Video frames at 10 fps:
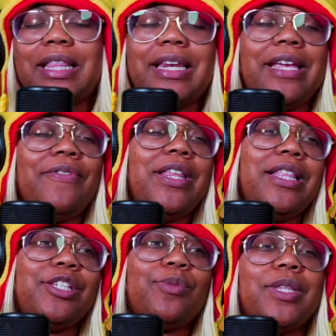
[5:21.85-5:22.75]
And then even in
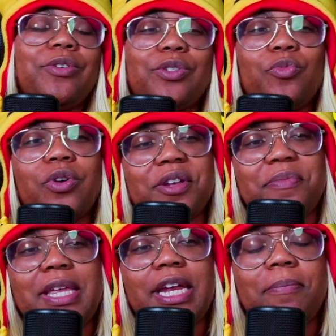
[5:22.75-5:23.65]
this one, there's more
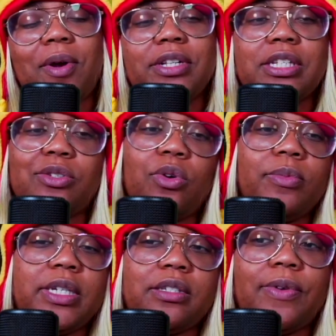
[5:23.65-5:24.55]
comedic parts because
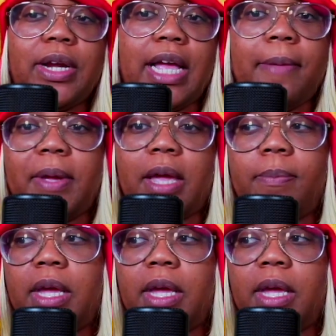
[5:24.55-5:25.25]
normally it's very epic.